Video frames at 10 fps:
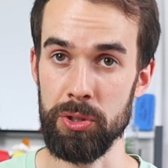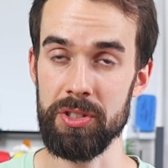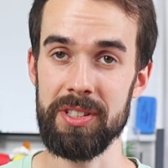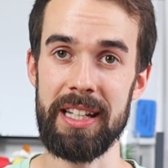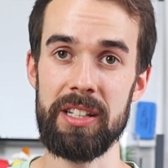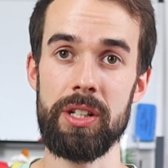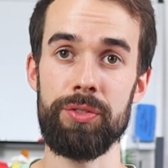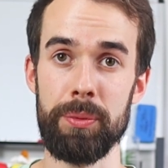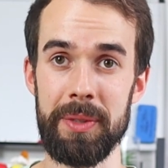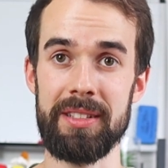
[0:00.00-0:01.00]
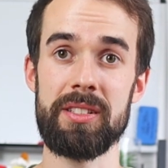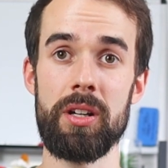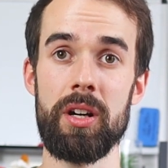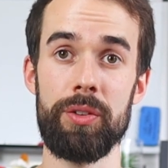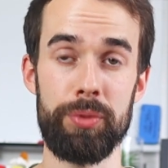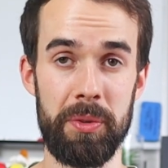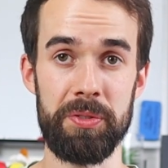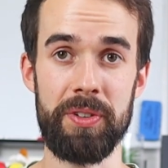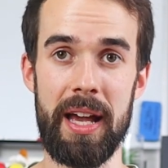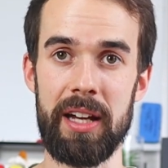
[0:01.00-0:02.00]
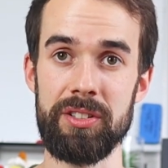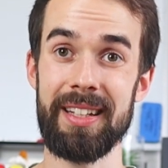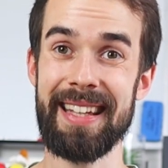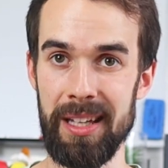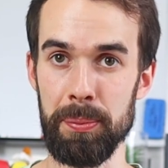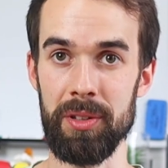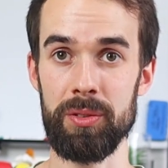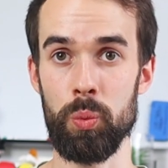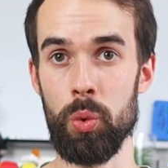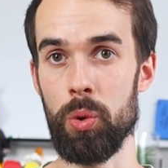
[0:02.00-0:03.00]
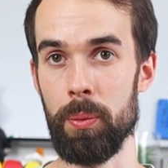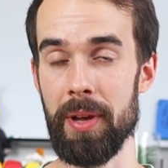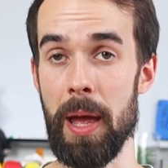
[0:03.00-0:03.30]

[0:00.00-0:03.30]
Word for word: produces energy from the inside, from the fat, to keep us warm.